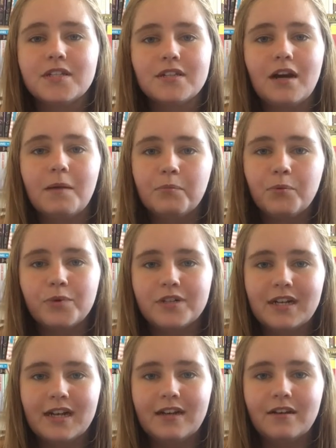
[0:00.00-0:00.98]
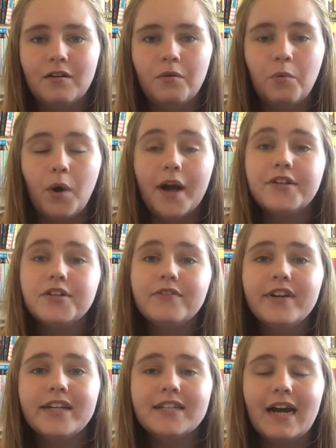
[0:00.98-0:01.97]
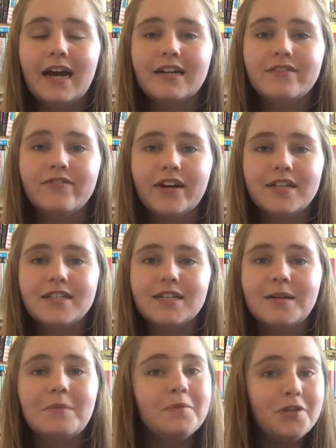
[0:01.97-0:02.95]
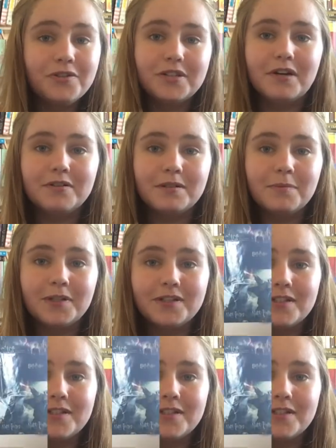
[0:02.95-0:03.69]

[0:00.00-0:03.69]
to start broadening what I do read and find some new styles of books.